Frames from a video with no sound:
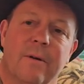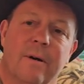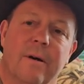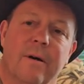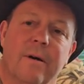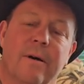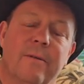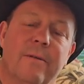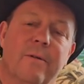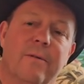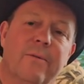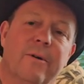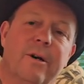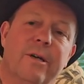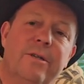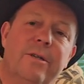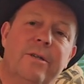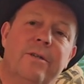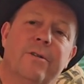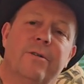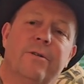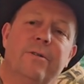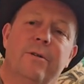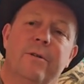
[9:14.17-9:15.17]
uh, the
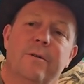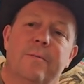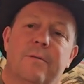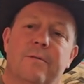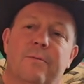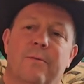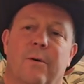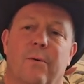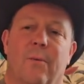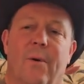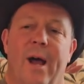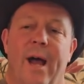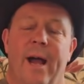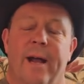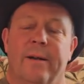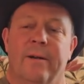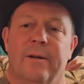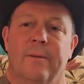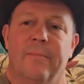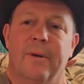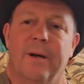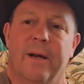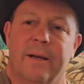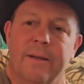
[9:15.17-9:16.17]
Russian troops, well,
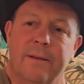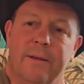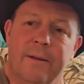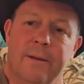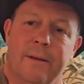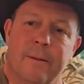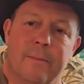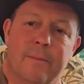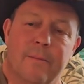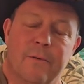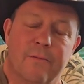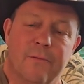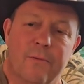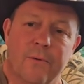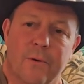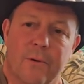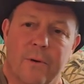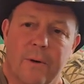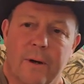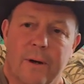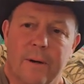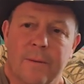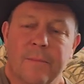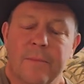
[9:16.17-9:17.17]
Wagner back then,
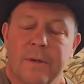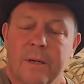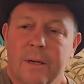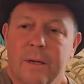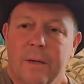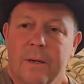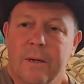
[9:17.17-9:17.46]
before uh,